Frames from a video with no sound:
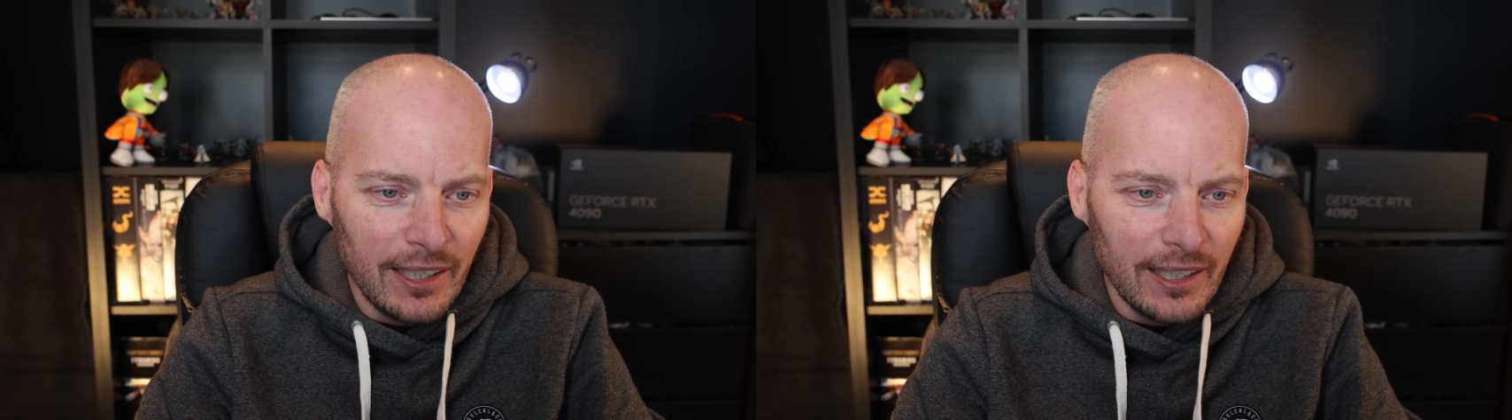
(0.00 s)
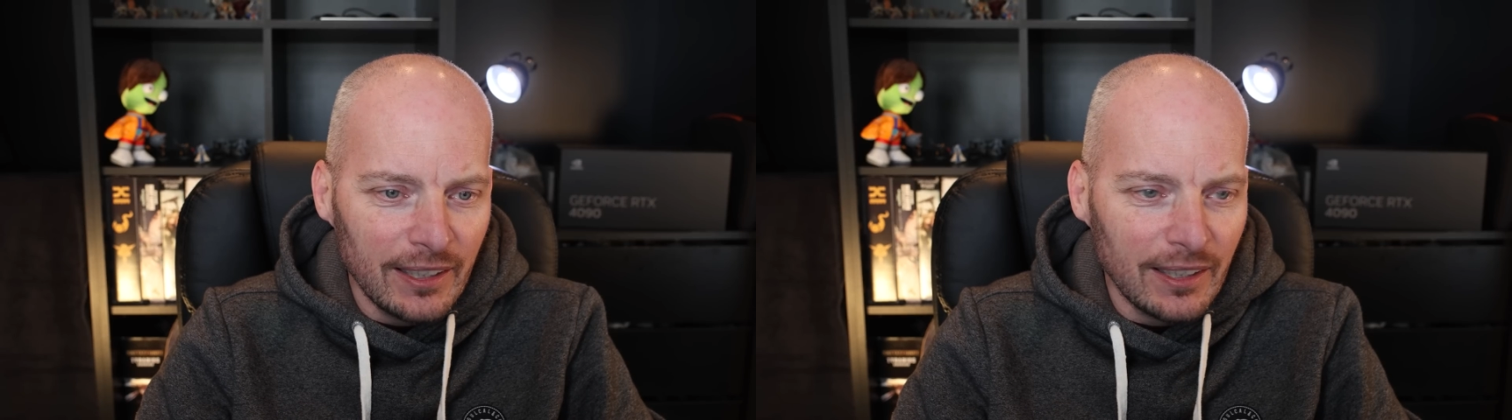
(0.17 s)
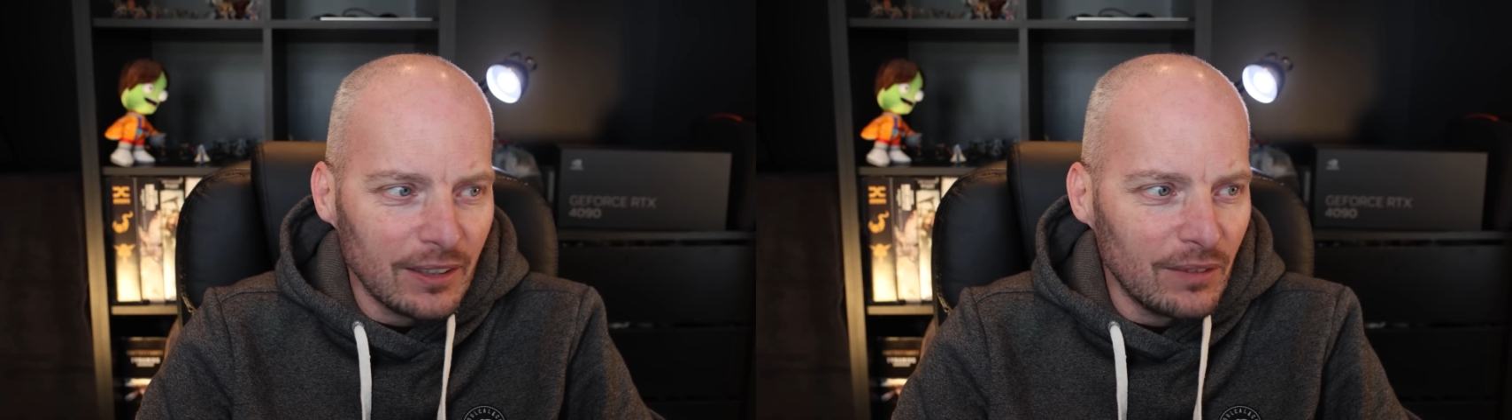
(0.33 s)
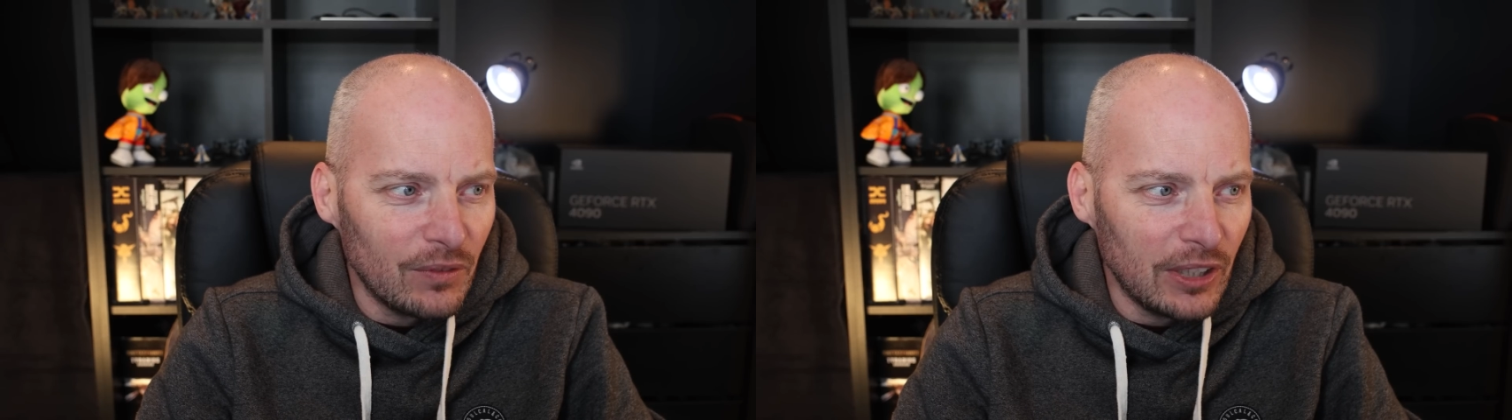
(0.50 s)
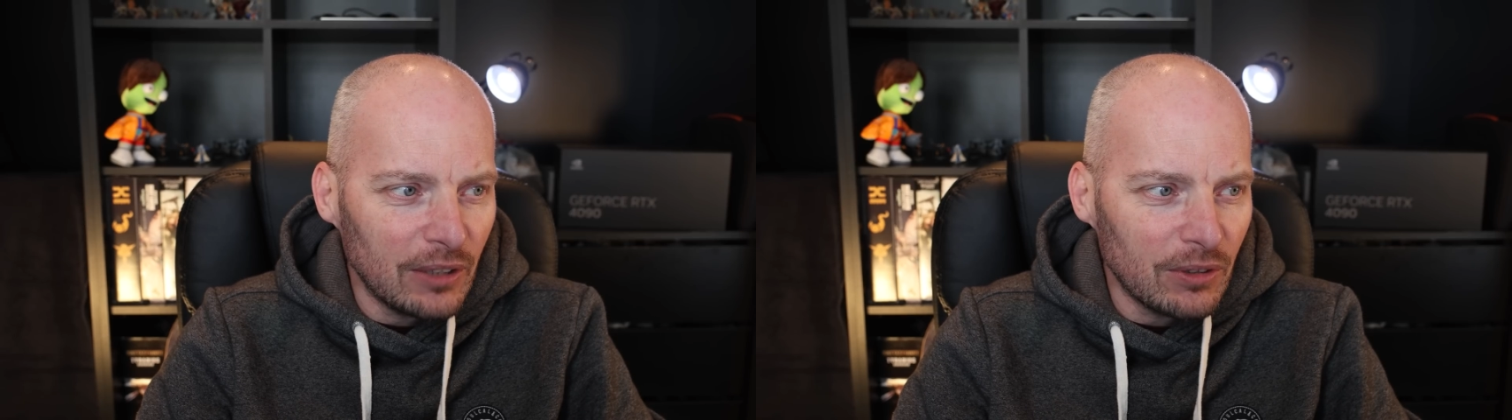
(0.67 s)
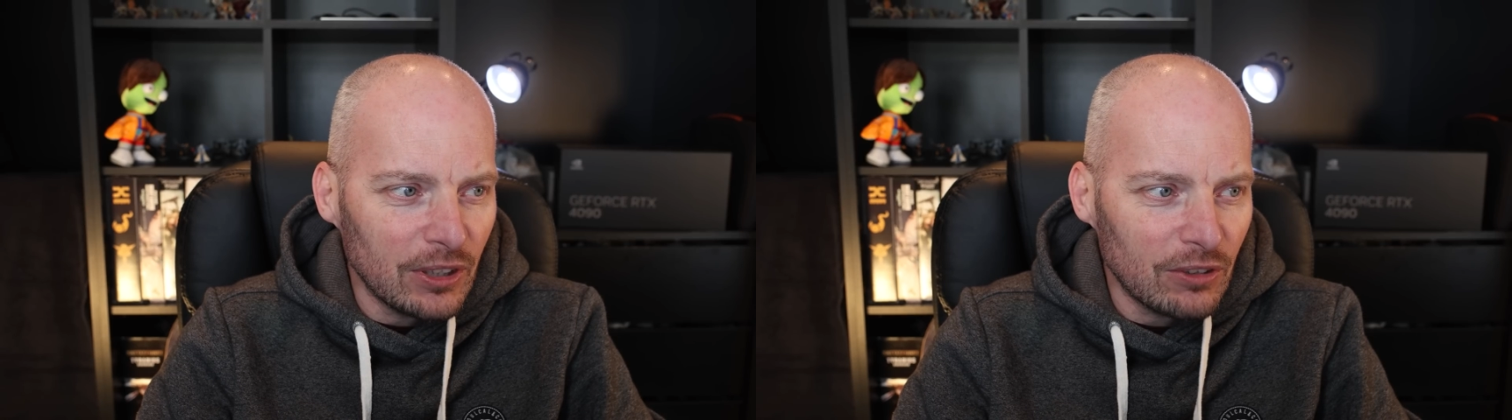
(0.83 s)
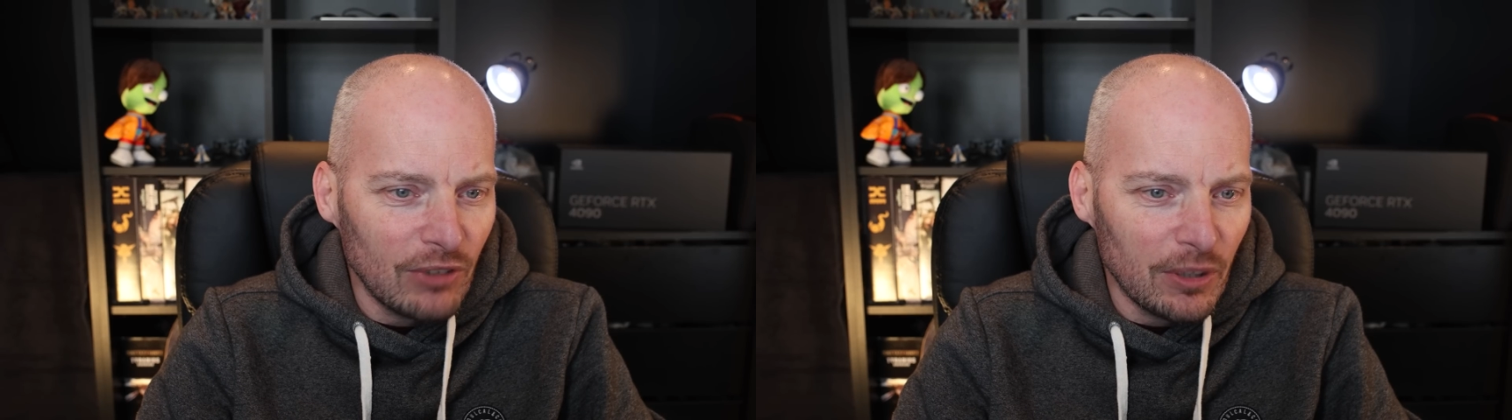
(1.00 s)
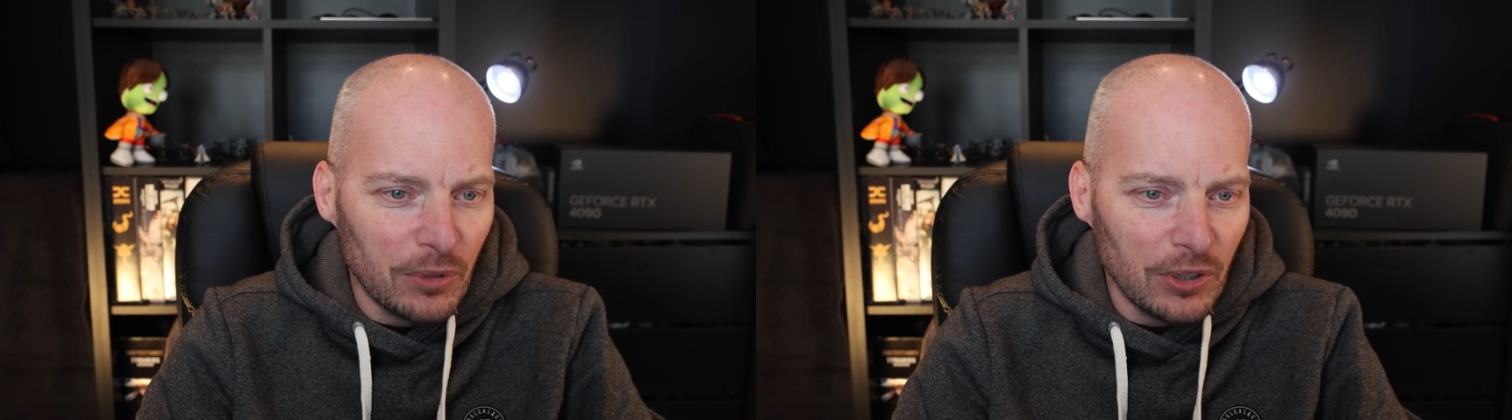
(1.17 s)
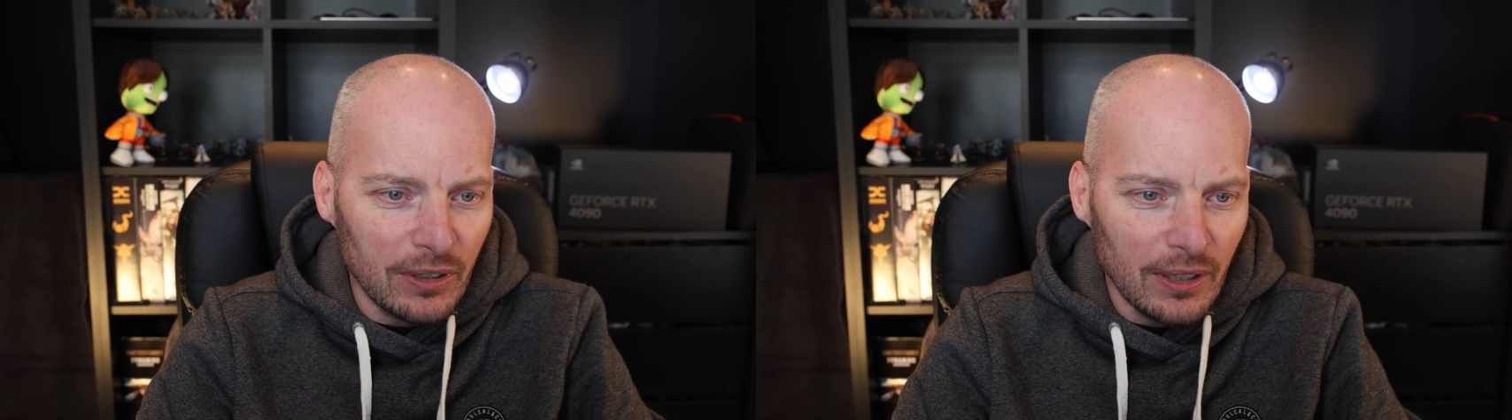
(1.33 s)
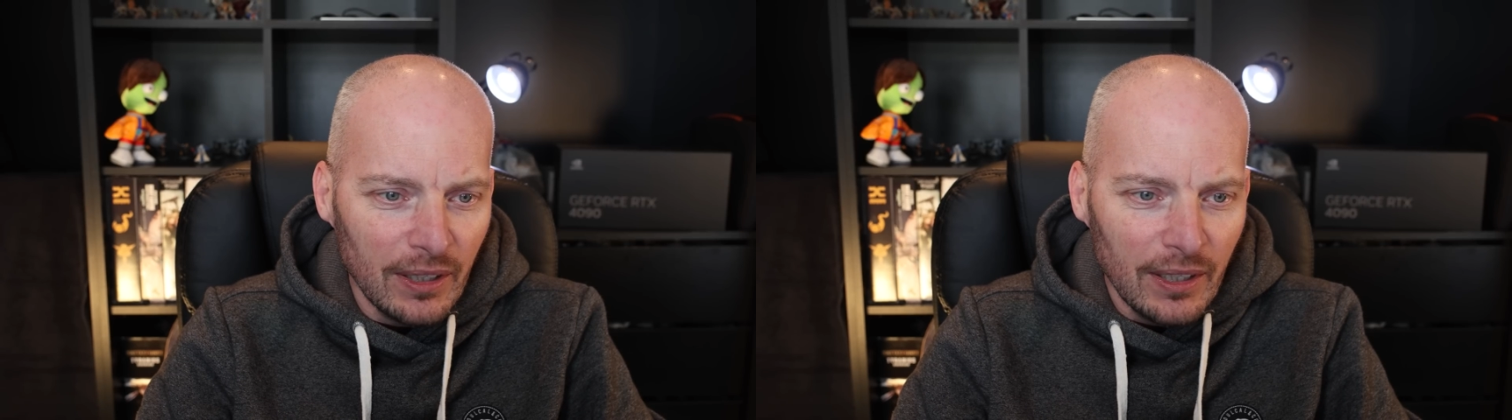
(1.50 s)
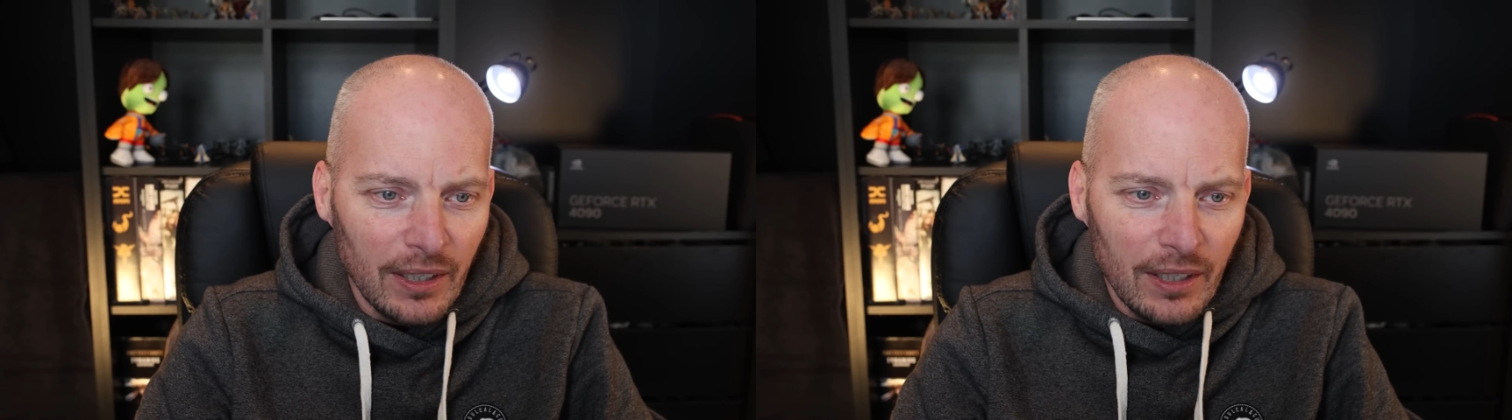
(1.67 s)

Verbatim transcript: in the video description.